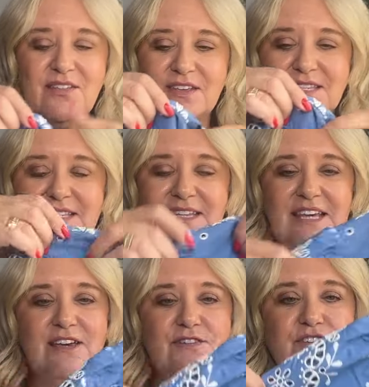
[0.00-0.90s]
The
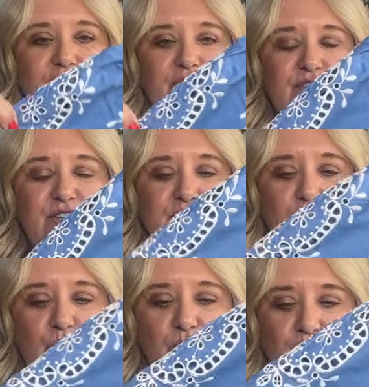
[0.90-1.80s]
sleeves are
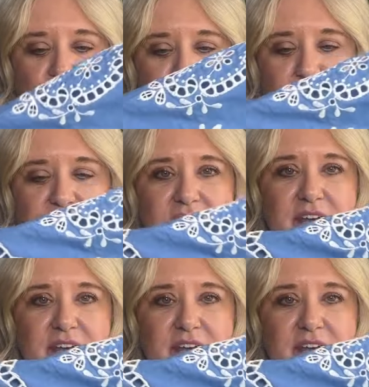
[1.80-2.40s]
so cute.